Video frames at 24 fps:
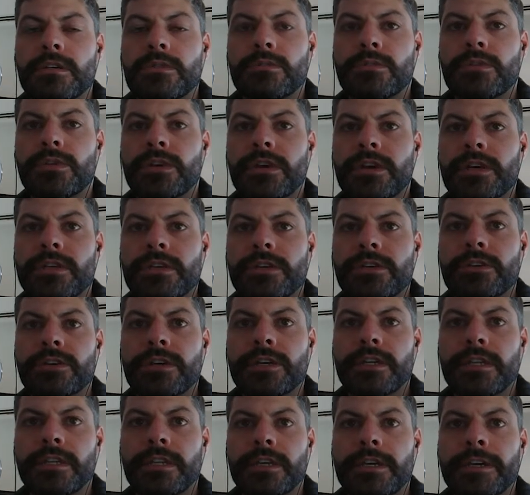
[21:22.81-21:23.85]
More
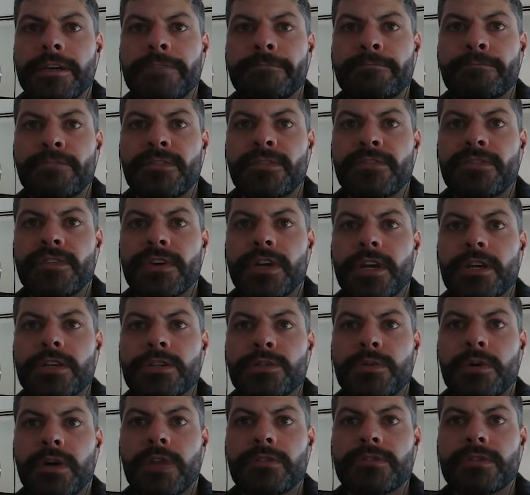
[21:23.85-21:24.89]
concretely, Figure
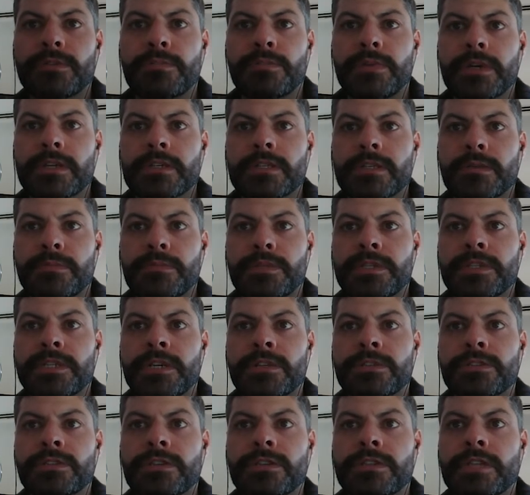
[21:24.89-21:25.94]
12 depicts the
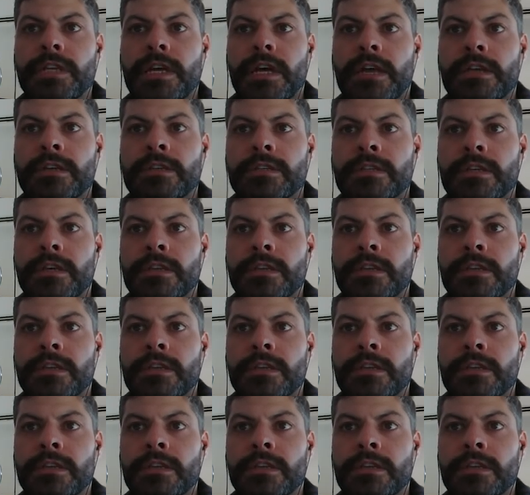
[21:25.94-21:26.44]
potential status